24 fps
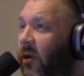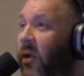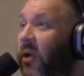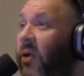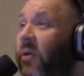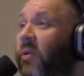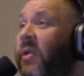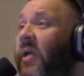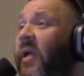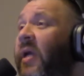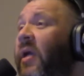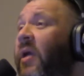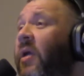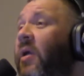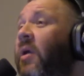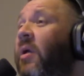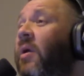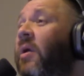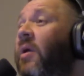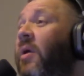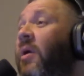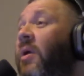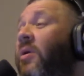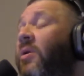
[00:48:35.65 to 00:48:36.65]
You take
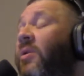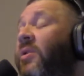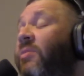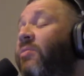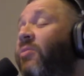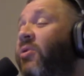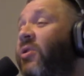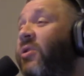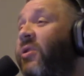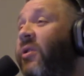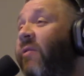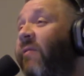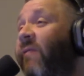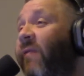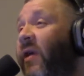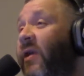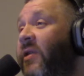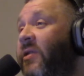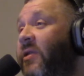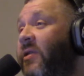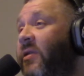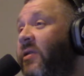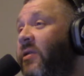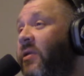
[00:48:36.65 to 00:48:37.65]
you smush their
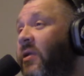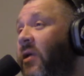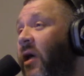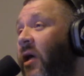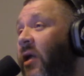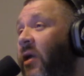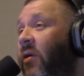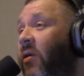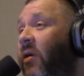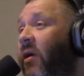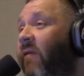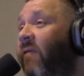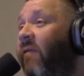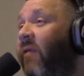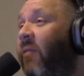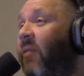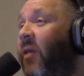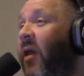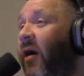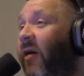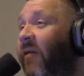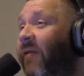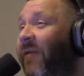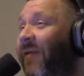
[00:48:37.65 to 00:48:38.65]
faces. All the give them
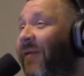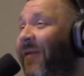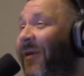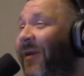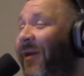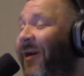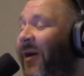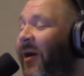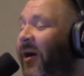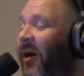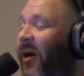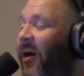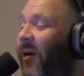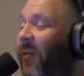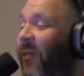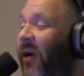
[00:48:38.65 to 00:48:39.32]
love. faces.